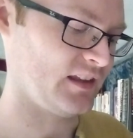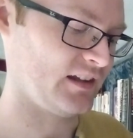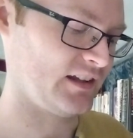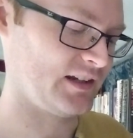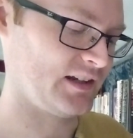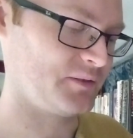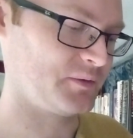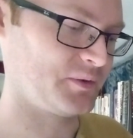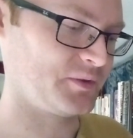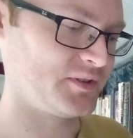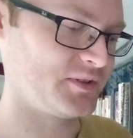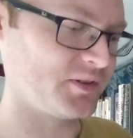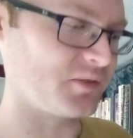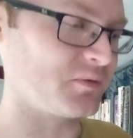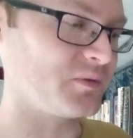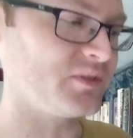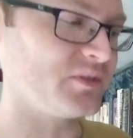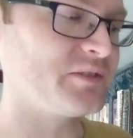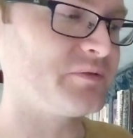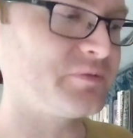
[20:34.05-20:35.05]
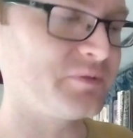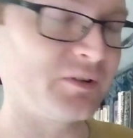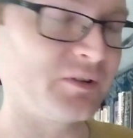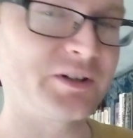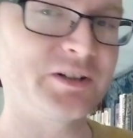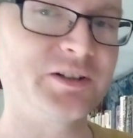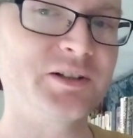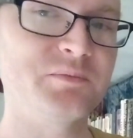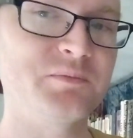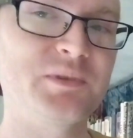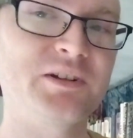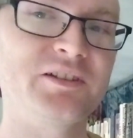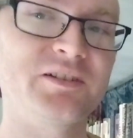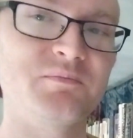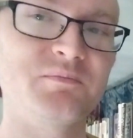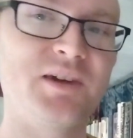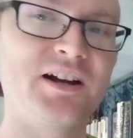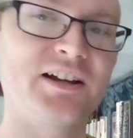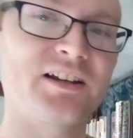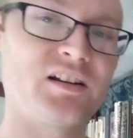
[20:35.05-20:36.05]
And it was just really funny to me
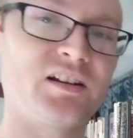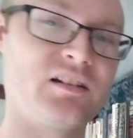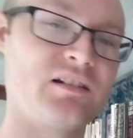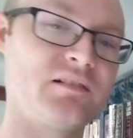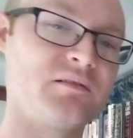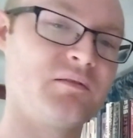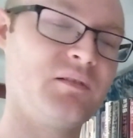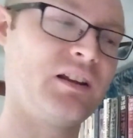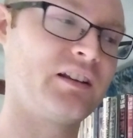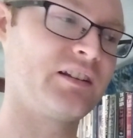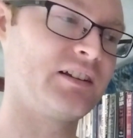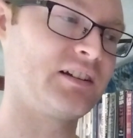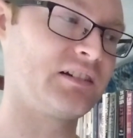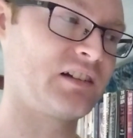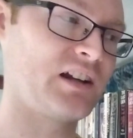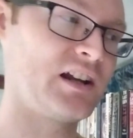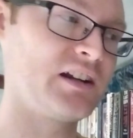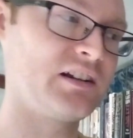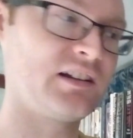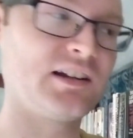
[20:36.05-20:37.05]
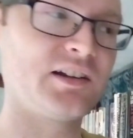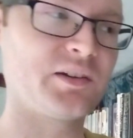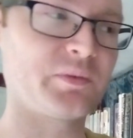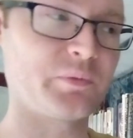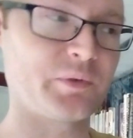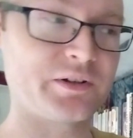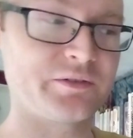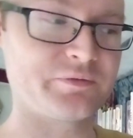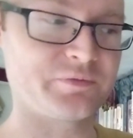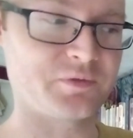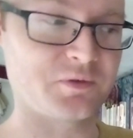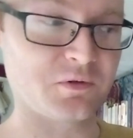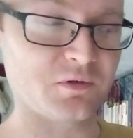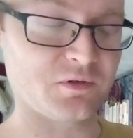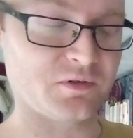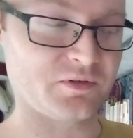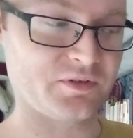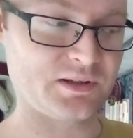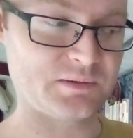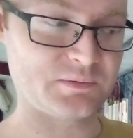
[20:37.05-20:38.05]
that back in, I think,
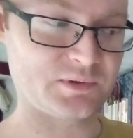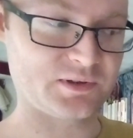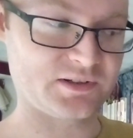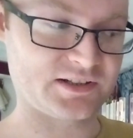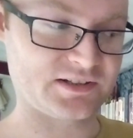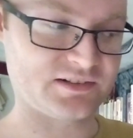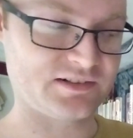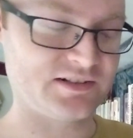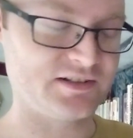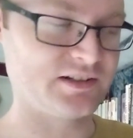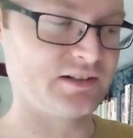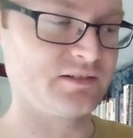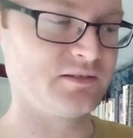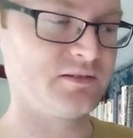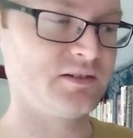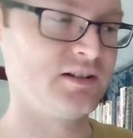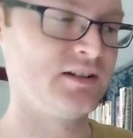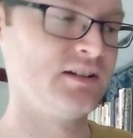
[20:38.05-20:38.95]
1924 or something like that,